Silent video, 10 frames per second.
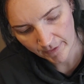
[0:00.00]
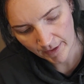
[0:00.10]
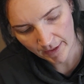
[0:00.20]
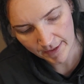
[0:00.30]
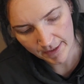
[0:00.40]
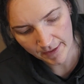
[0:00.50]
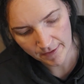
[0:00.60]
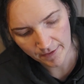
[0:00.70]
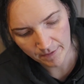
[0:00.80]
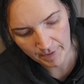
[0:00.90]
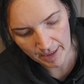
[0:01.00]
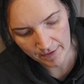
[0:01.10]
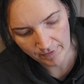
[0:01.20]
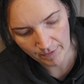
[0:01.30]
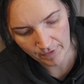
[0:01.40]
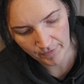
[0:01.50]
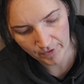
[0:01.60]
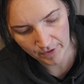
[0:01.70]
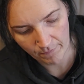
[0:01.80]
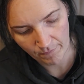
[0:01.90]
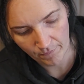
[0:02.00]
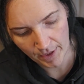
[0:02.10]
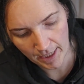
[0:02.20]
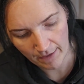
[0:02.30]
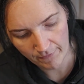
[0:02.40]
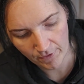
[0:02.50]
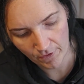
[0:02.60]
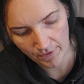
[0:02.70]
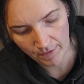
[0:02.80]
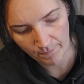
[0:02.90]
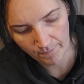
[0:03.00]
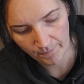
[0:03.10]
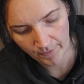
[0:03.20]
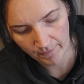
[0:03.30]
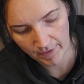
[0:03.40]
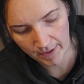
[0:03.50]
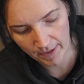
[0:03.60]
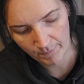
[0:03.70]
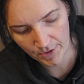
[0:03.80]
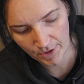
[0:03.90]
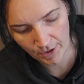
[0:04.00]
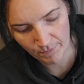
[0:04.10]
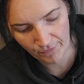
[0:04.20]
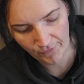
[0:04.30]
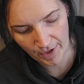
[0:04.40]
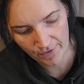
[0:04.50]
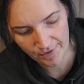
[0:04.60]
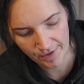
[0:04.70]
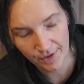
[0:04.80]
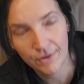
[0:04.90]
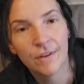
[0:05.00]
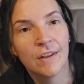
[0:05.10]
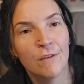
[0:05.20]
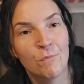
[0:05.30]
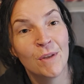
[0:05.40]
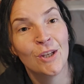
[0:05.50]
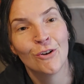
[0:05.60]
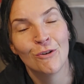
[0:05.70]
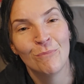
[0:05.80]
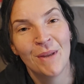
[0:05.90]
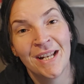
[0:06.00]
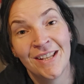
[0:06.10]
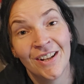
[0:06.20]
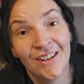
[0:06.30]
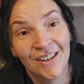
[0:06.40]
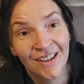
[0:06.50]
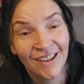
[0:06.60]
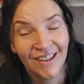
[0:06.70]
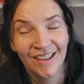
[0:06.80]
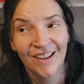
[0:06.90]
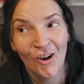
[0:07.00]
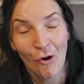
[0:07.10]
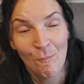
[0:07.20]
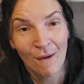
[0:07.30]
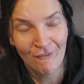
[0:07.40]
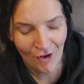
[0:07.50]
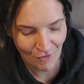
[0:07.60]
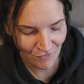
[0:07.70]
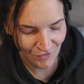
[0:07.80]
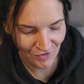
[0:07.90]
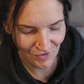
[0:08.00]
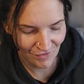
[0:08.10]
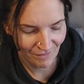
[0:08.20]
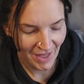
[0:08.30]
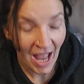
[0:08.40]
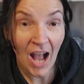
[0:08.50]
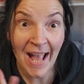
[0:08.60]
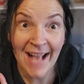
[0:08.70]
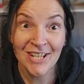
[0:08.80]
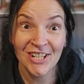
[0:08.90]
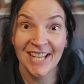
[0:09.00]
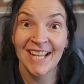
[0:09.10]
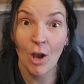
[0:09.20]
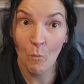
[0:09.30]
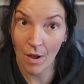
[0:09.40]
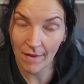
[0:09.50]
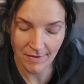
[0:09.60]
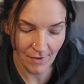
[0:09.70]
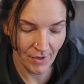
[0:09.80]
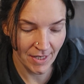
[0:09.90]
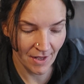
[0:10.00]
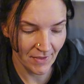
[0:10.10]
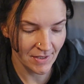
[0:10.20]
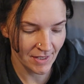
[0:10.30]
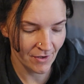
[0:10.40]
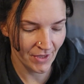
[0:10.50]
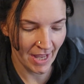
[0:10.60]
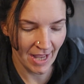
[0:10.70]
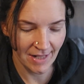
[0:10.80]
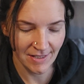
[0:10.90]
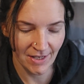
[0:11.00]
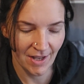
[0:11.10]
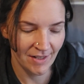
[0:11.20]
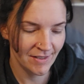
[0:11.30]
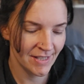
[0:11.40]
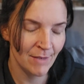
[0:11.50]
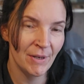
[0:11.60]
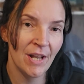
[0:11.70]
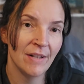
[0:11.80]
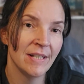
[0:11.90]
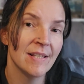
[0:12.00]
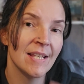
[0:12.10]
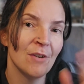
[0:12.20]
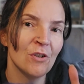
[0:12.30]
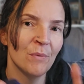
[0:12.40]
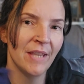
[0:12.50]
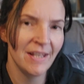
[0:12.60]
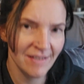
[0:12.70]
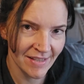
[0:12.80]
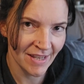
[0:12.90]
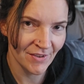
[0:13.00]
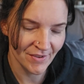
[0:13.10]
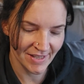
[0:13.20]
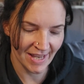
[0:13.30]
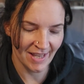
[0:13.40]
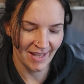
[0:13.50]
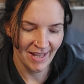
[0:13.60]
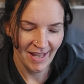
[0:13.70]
the lighting's not the best. Right, we've got them. We have got them. Right, let me show you my floats and you can give me your opinion on my floats. I actually, so another skill that I had to learn, see, we're learning skills within skills here,